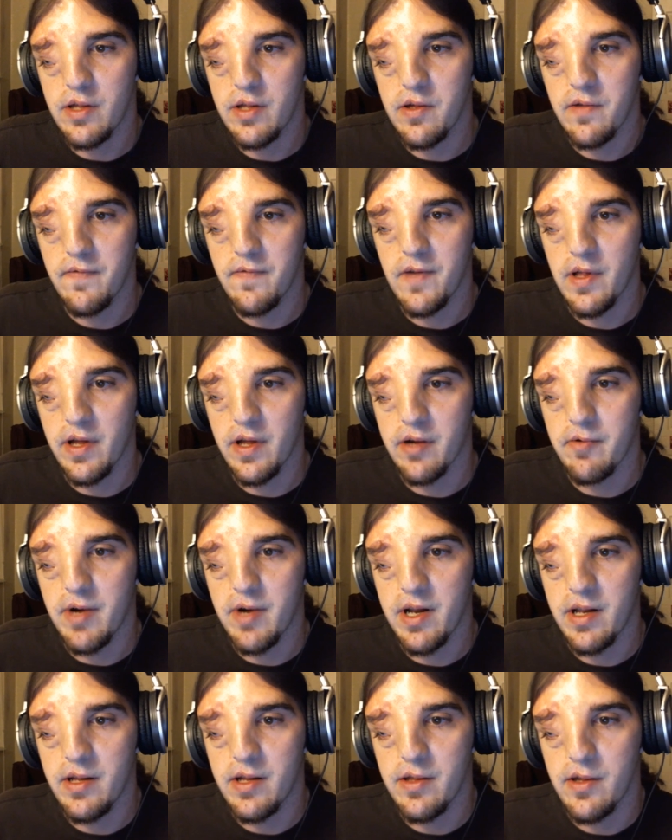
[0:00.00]
you know, I just
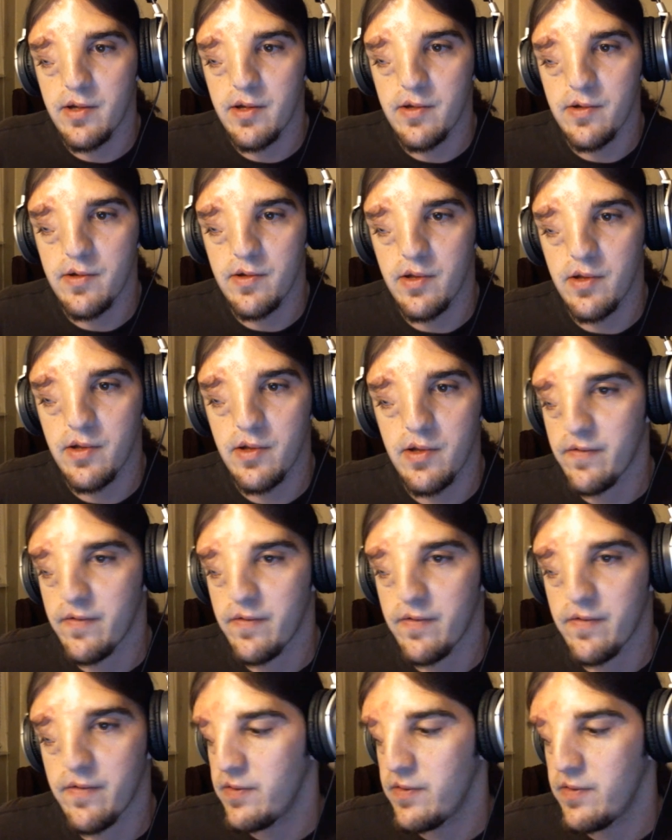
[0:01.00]
feel like writing this
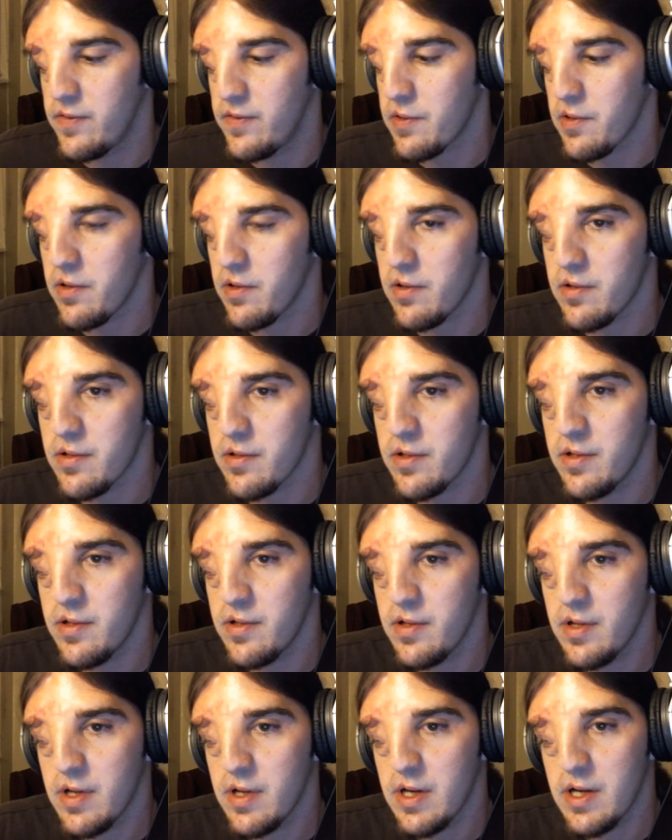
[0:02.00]
stuff. That's
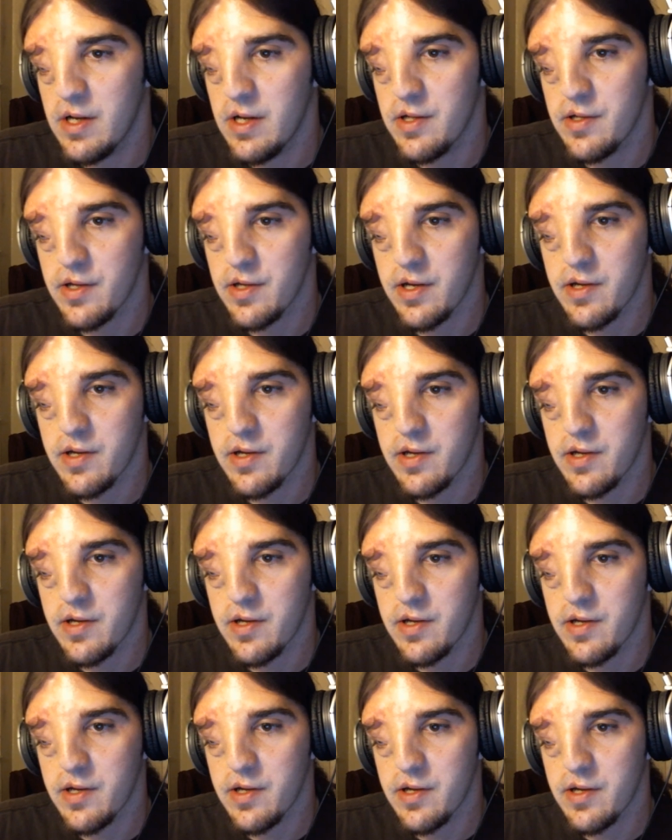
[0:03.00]
all.
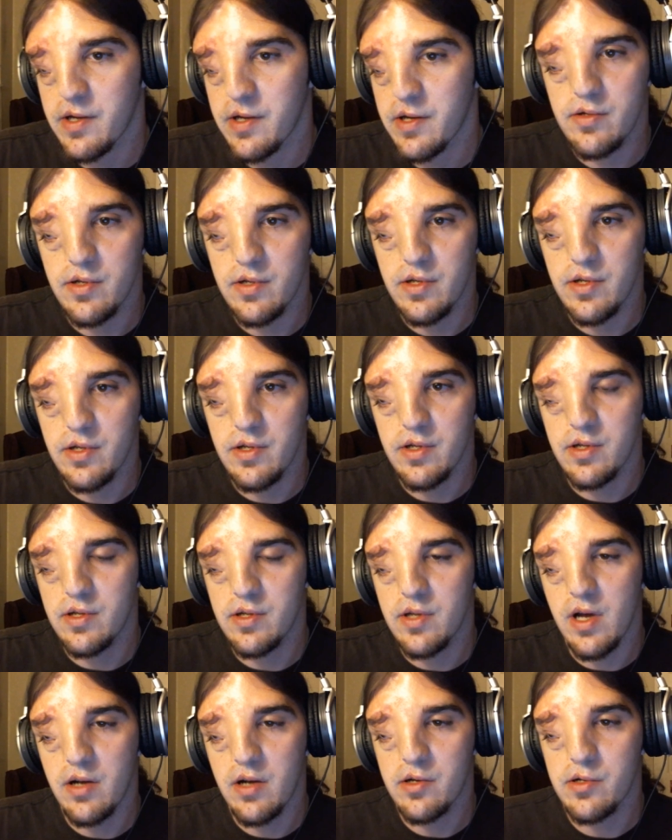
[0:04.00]
It's like hmm. it's not,
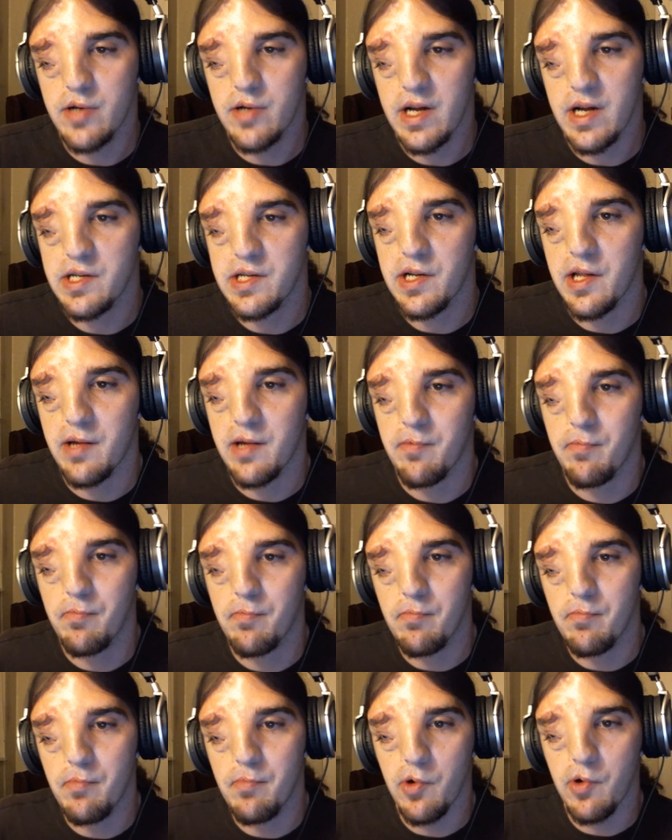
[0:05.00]
not
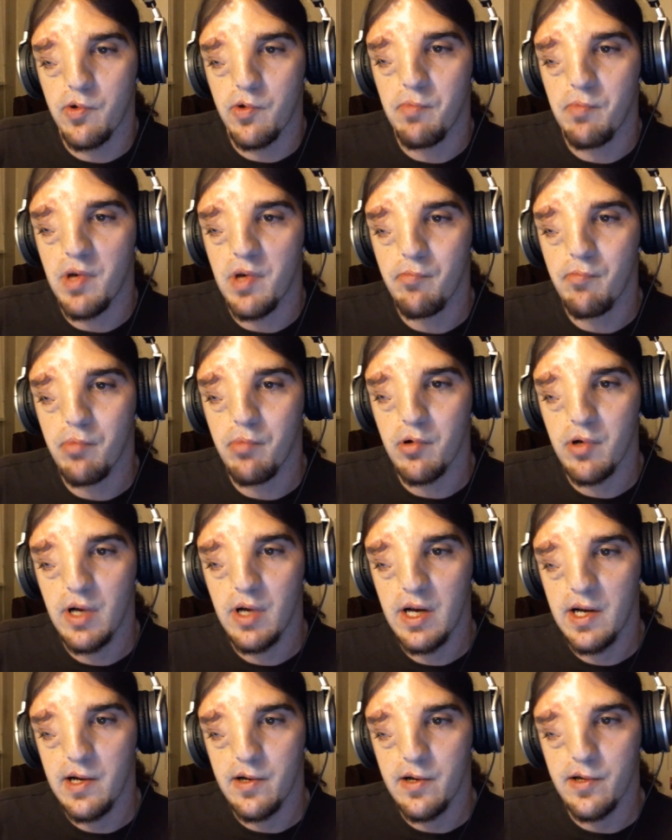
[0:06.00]
directed at most
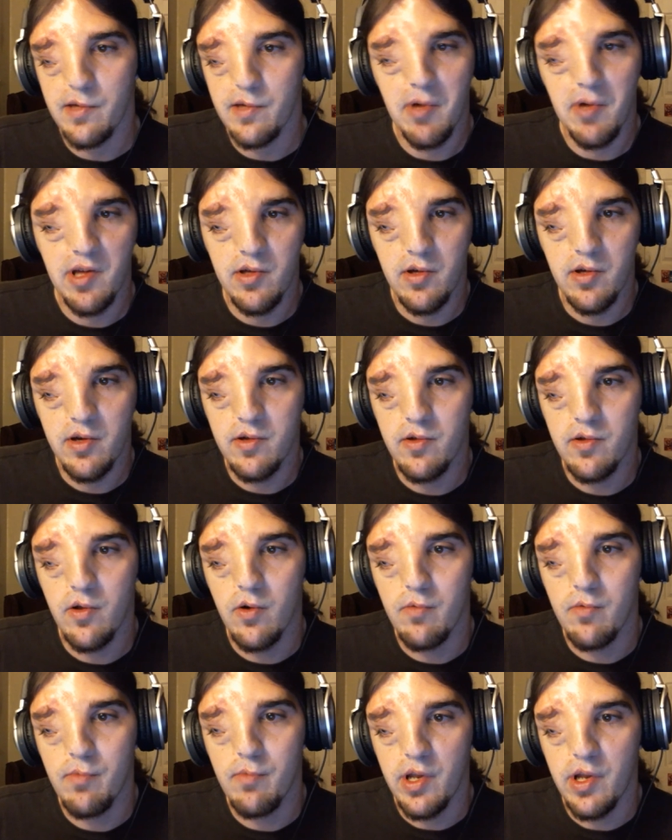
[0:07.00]
people,
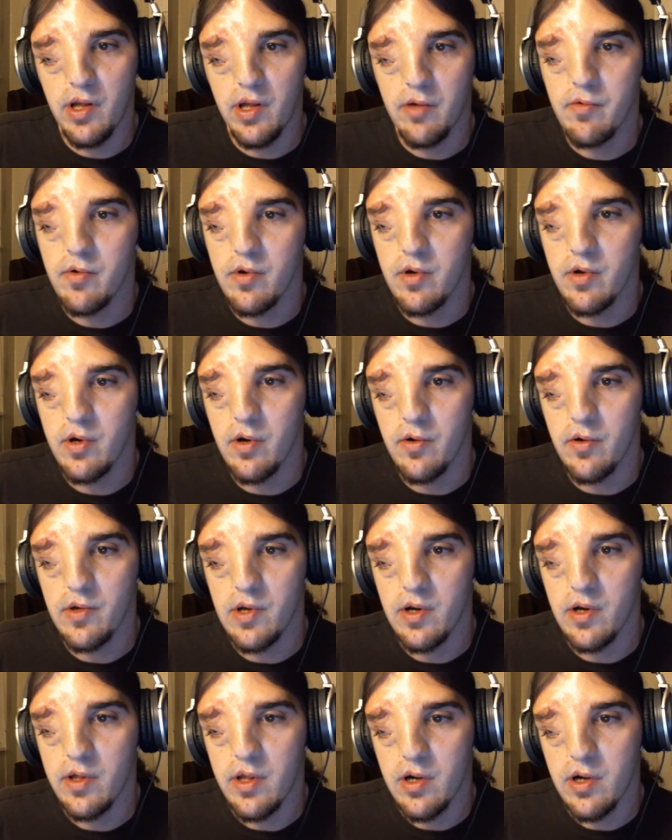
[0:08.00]
especially because nobody
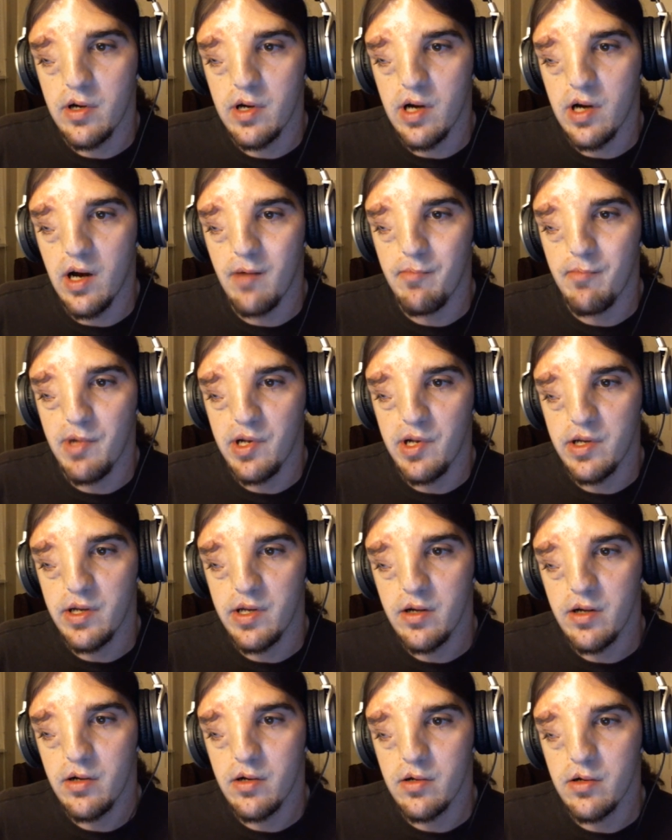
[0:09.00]
goes on there
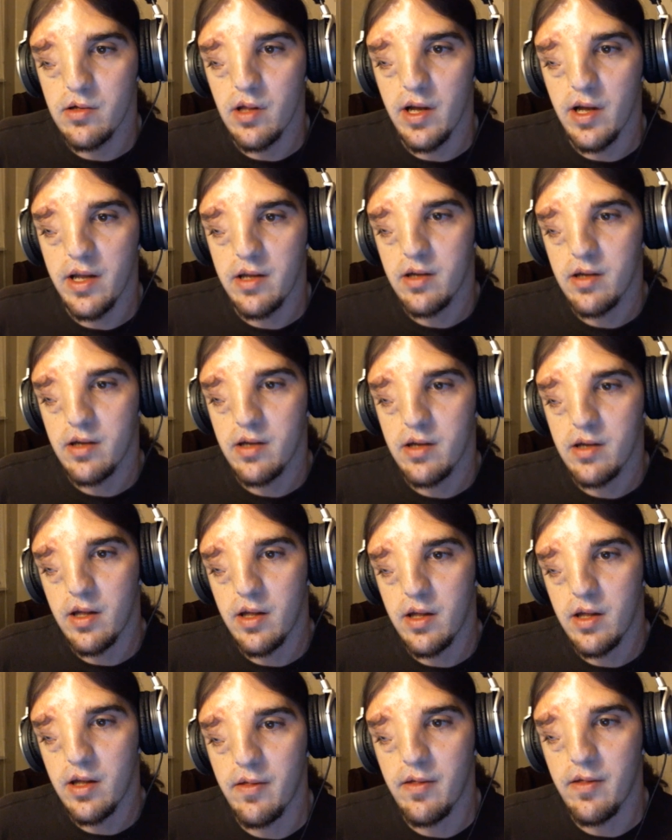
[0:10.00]
commenting or
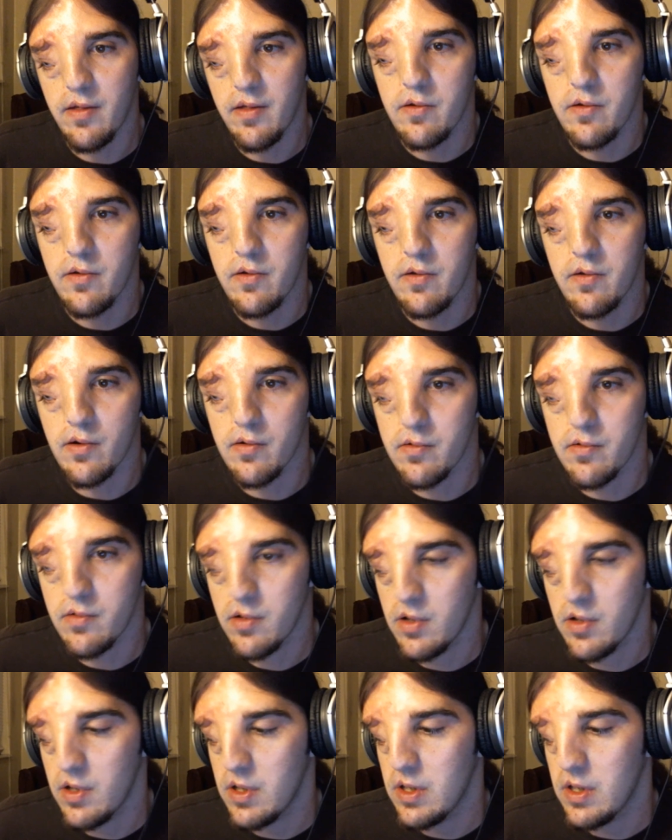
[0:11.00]
liking anything.
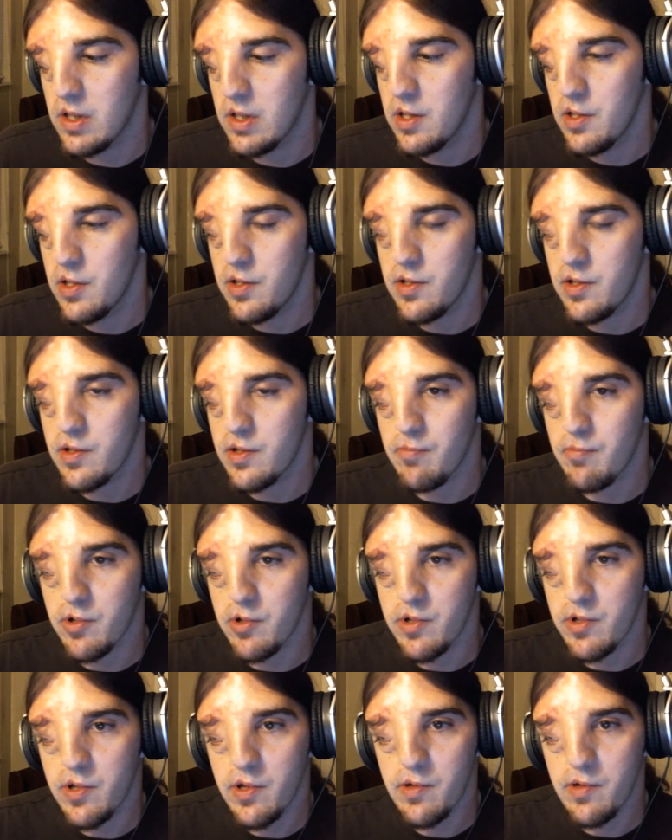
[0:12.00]
So,
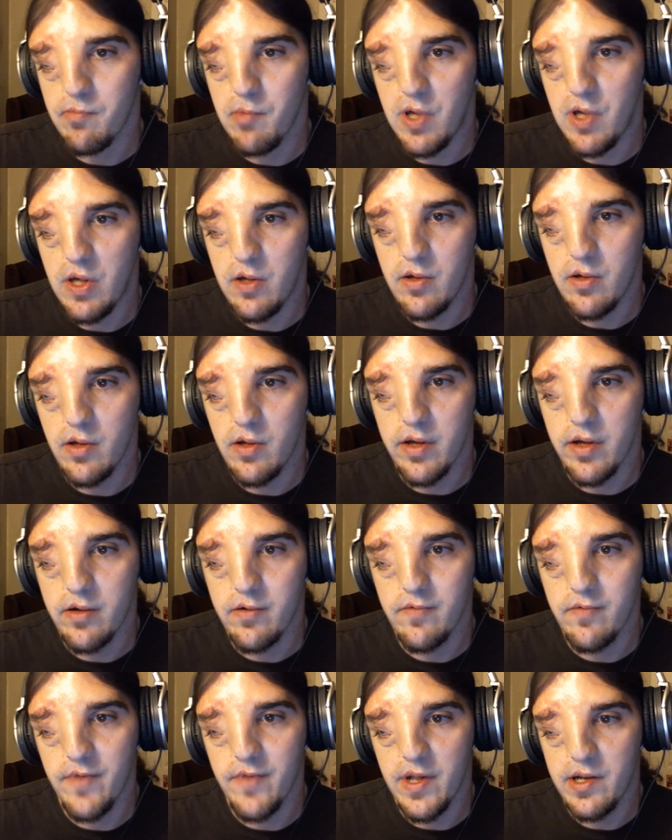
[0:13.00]
it's more just
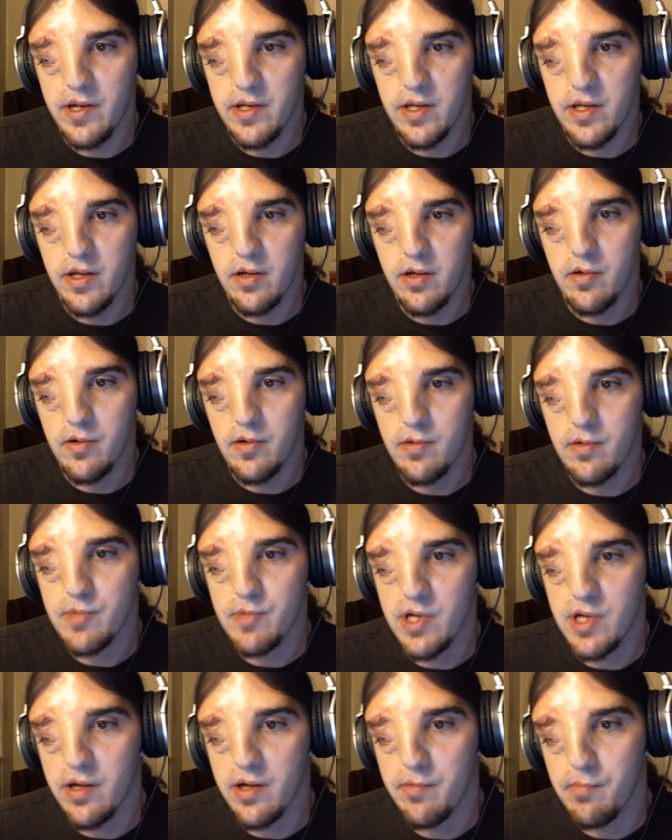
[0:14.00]
me like
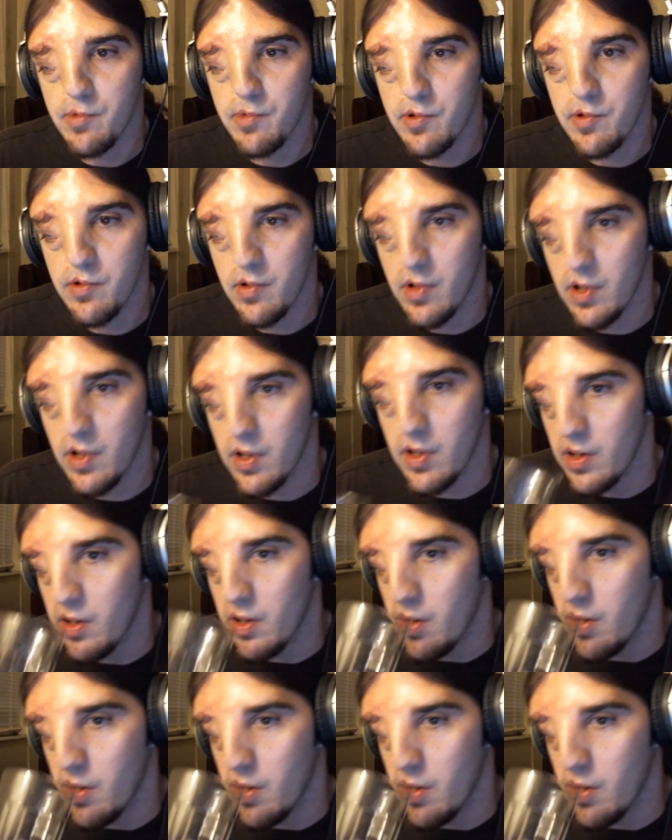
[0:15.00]
venting sometimes.